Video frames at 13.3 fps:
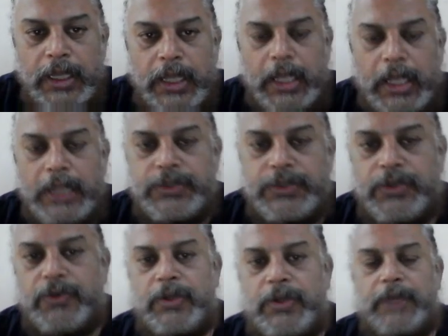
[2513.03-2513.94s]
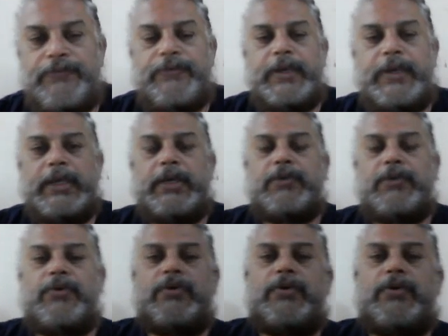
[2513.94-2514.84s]
So if we
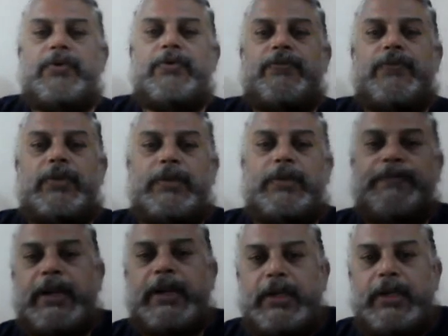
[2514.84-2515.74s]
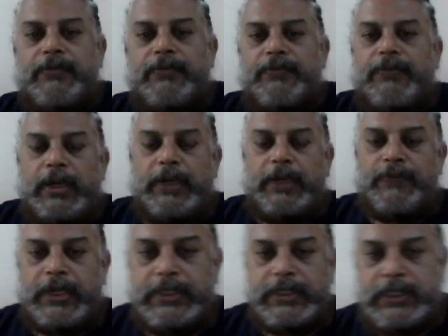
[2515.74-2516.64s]
go for the pattern of liver
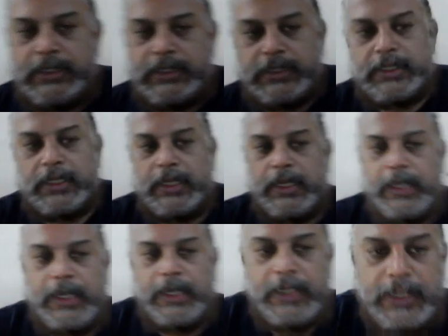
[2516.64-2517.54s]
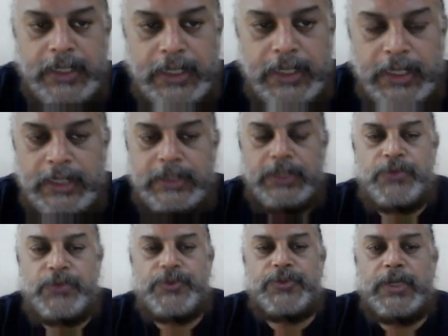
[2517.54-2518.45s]
disease, it is
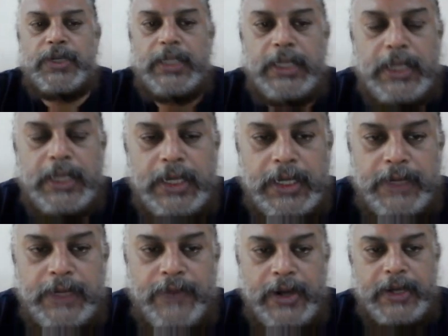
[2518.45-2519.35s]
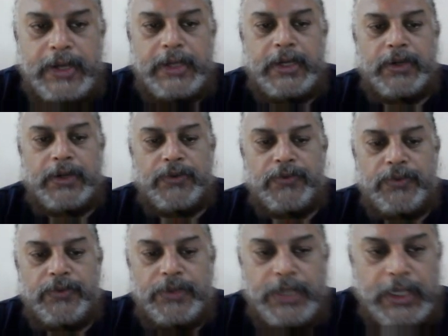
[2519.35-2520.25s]
usually divided into
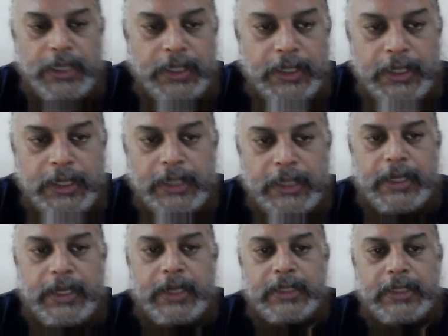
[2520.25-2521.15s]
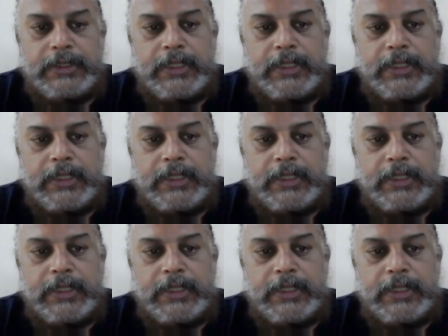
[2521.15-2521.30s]
three, that is